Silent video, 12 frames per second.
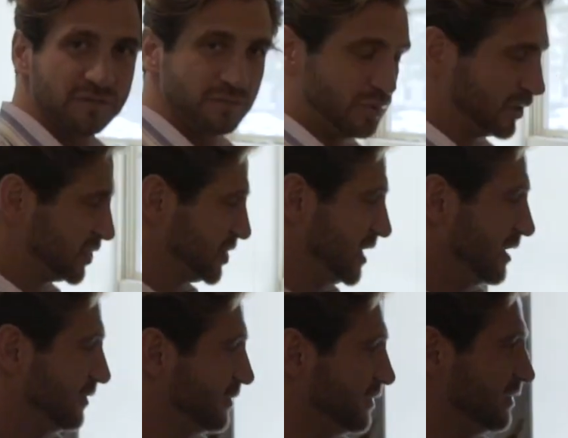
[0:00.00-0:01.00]

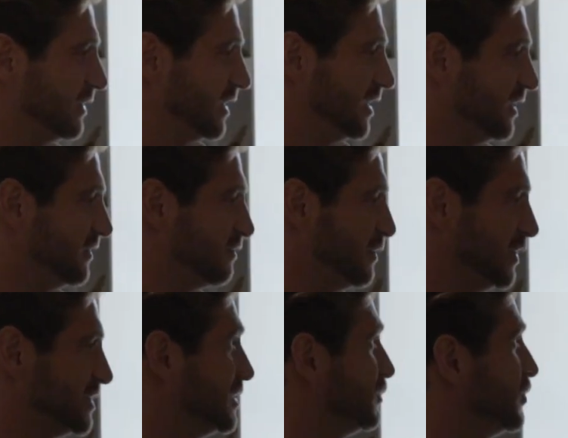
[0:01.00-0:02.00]
bookshelf of
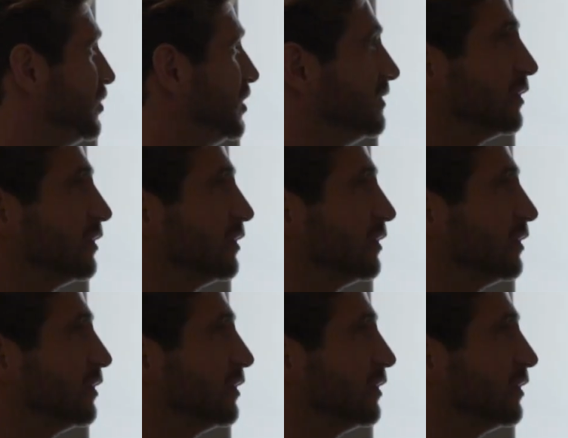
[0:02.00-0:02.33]
most improved